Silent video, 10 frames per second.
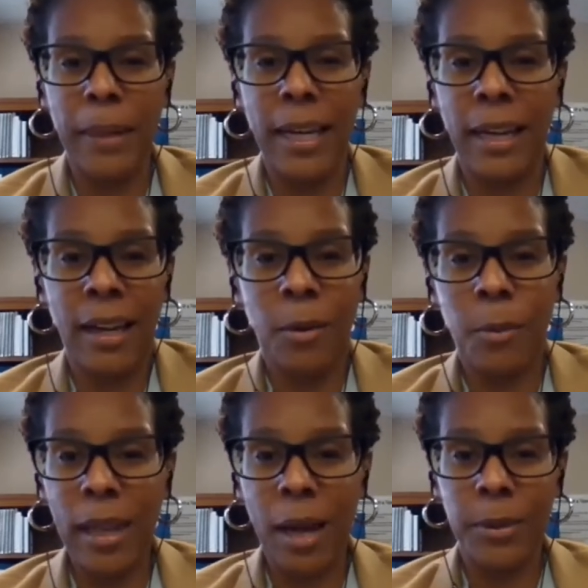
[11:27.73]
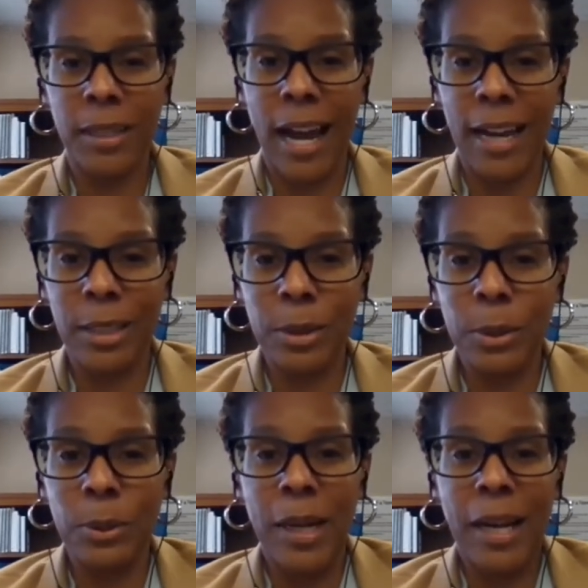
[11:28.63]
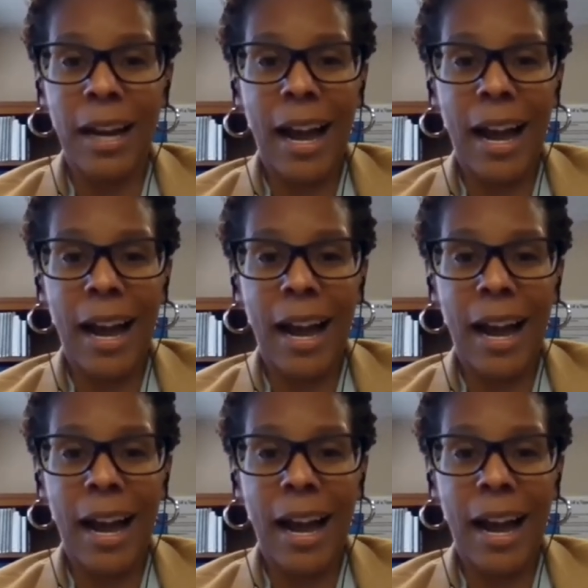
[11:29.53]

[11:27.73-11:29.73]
me while I was in high school.